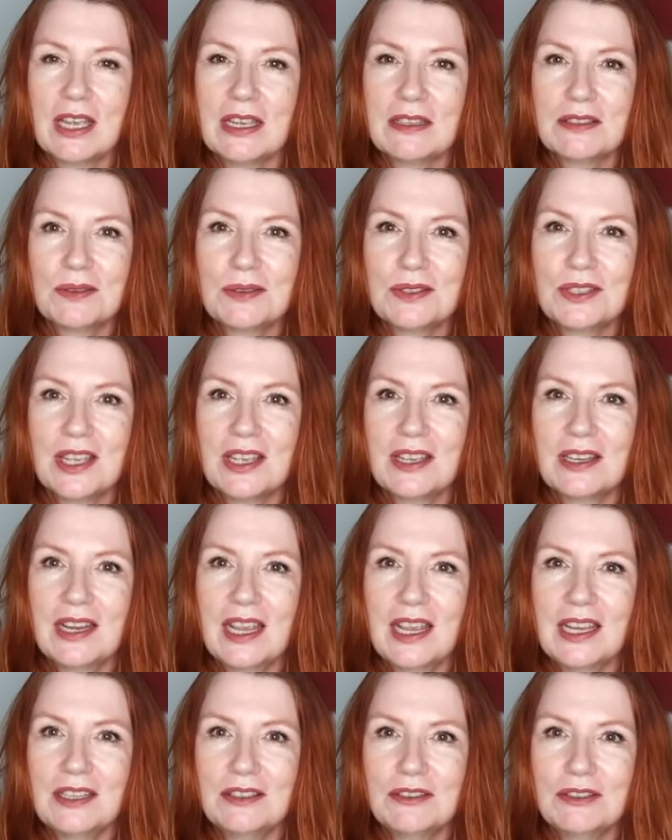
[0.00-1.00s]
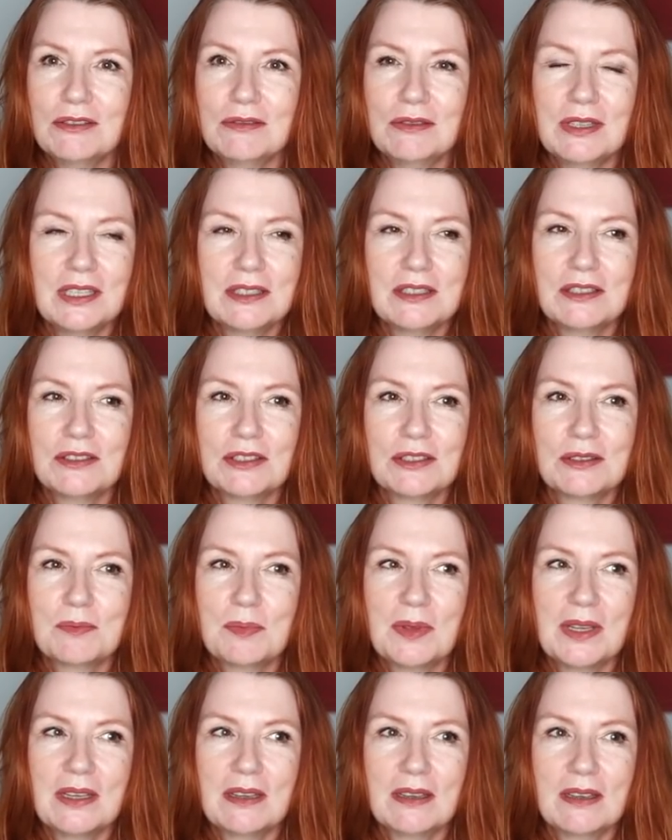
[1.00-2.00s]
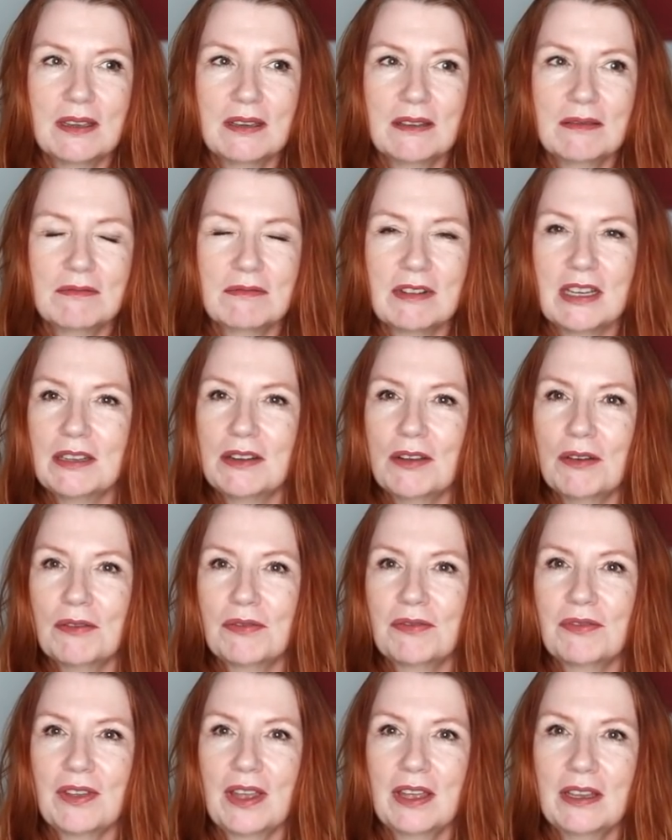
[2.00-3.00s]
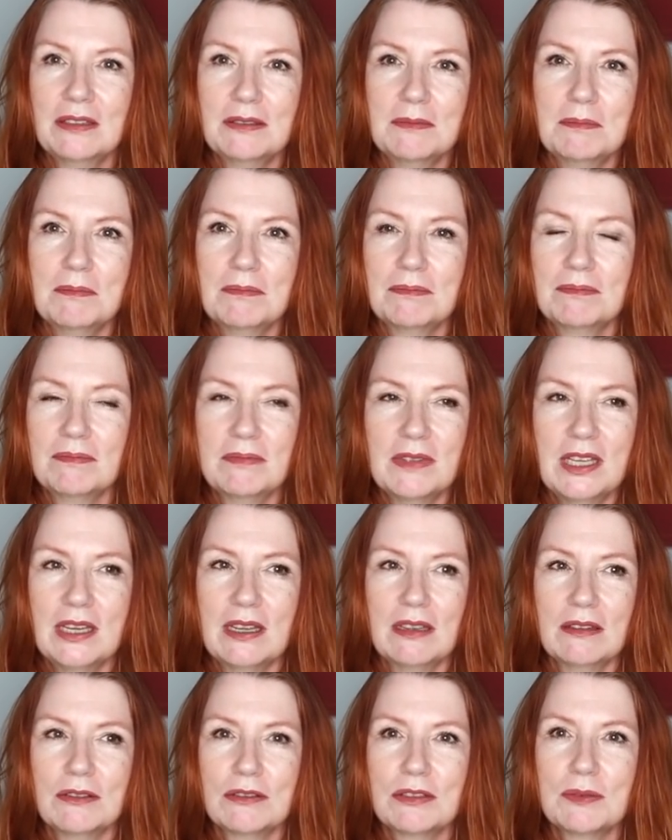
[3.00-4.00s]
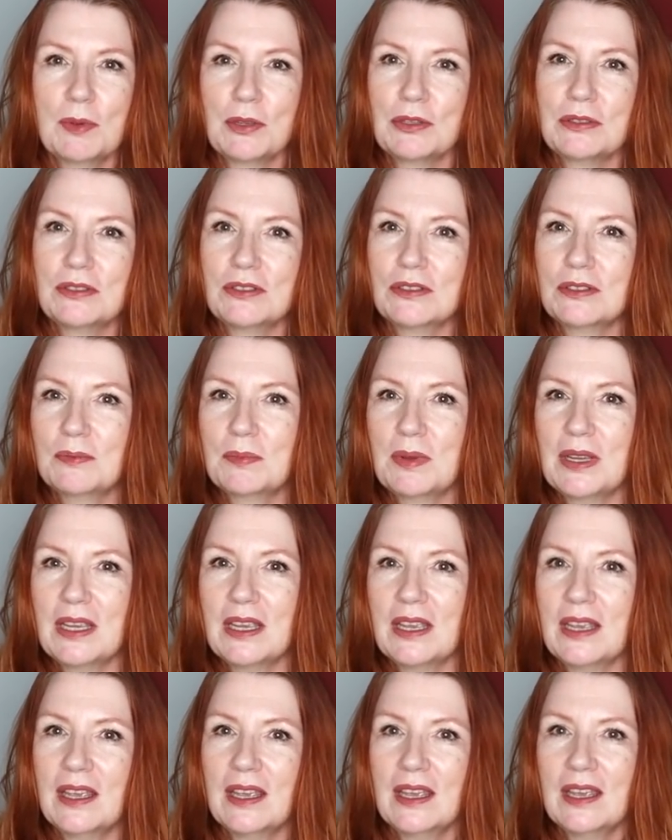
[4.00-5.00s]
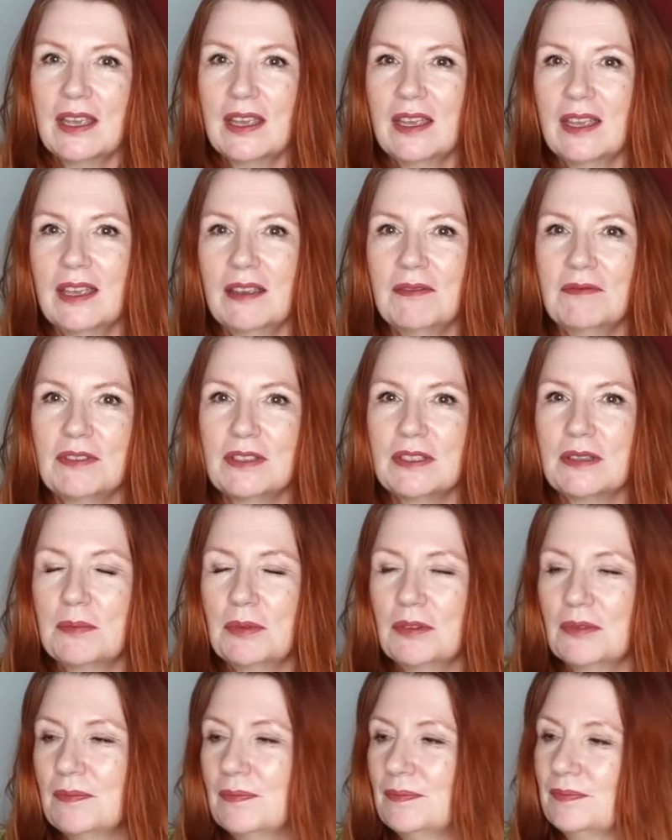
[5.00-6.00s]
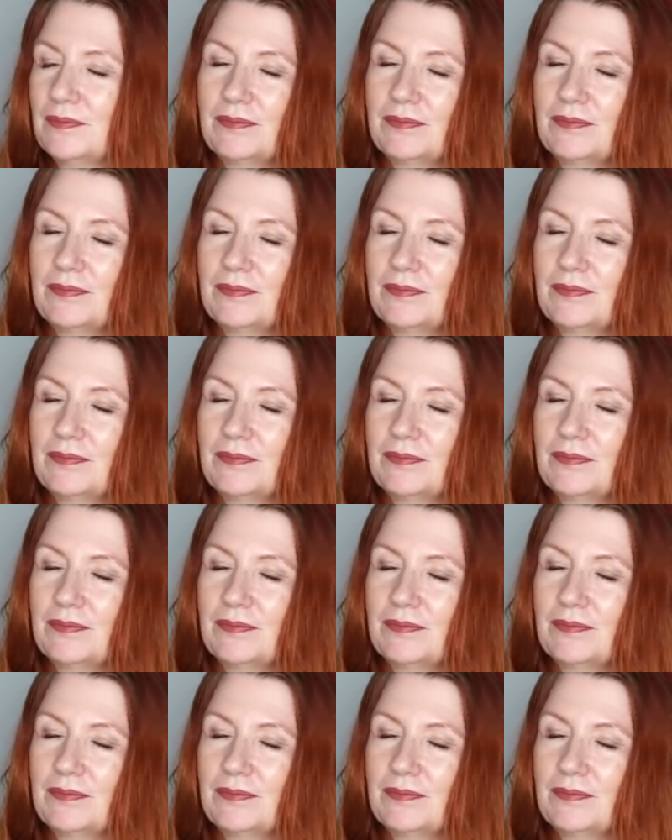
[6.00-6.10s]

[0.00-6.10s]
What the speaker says: get to a certain age, you need to just be written off and, you know, you're supposed to just be invisible.